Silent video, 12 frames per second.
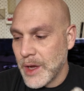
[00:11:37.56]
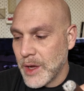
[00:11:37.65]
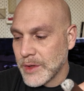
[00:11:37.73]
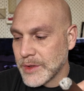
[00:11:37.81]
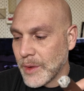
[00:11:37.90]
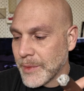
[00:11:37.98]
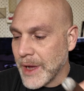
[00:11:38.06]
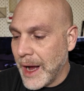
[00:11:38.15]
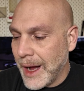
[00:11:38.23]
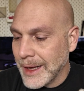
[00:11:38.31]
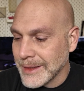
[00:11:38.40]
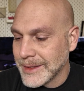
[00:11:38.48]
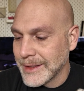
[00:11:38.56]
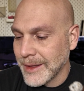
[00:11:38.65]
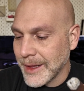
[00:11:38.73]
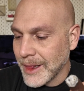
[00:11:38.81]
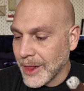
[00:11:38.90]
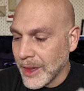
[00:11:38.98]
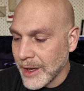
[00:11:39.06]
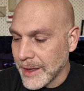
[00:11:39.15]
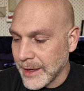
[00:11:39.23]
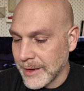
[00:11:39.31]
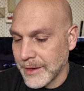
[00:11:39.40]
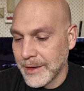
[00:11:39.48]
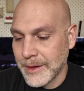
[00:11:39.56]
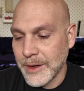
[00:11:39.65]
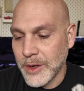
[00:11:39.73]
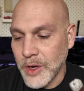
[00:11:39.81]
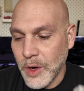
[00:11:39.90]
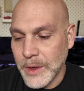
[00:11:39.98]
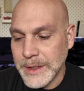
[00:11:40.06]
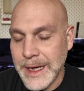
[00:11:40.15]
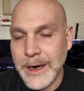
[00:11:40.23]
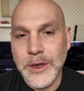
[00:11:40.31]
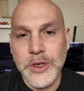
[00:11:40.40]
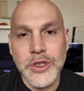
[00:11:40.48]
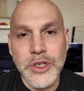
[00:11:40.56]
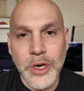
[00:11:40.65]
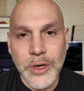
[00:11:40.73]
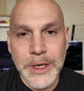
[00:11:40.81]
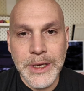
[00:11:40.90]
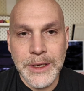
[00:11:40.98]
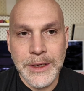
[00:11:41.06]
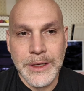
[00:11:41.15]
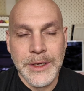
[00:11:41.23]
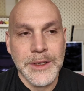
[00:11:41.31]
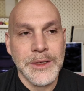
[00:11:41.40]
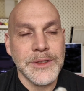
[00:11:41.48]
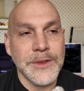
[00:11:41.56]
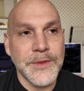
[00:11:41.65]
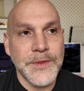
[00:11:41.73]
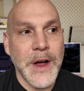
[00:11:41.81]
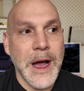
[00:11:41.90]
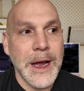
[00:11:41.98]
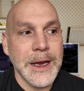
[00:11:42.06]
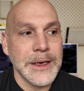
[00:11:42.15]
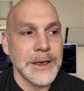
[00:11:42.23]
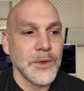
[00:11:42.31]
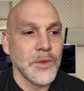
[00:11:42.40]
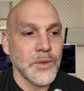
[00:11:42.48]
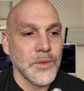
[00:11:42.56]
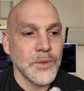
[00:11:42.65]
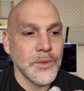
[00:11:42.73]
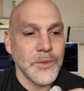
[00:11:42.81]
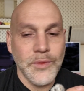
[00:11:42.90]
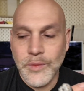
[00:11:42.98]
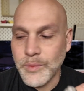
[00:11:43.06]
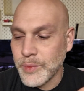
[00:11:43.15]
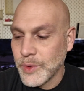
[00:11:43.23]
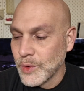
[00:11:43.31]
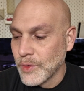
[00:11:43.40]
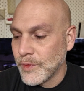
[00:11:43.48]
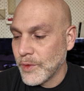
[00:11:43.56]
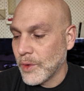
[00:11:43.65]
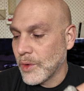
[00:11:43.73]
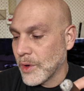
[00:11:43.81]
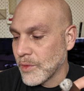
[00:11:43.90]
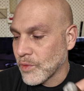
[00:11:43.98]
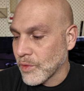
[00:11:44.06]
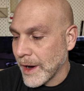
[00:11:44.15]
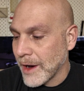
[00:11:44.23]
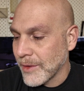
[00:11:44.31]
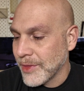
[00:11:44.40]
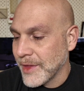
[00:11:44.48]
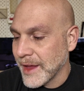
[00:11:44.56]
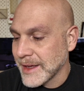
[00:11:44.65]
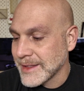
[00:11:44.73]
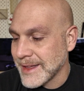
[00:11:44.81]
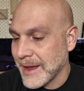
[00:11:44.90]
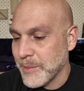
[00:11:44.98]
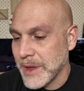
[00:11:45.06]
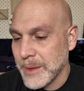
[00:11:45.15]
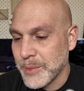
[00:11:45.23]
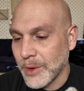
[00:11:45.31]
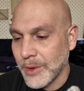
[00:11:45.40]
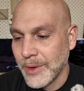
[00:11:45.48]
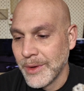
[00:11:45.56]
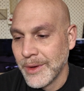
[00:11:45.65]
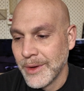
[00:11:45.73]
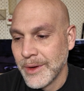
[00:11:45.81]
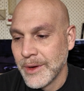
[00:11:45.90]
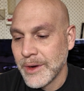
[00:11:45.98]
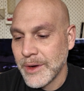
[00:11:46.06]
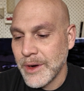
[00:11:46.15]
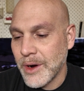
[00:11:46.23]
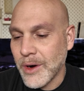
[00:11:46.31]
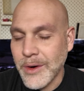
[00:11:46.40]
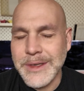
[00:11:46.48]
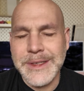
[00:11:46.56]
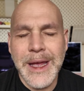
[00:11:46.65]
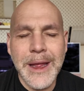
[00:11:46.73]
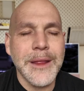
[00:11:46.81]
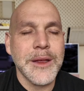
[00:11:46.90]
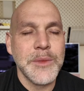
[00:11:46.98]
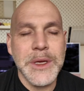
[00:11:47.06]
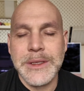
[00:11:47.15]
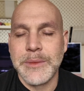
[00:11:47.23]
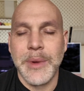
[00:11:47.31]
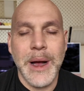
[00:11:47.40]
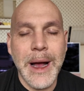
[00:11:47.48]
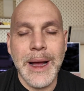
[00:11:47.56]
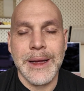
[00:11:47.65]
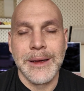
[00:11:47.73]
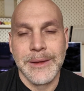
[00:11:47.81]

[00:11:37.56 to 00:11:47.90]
So I'm constantly going down a journey to find beautiful and rare things that people aren't telling me to buy.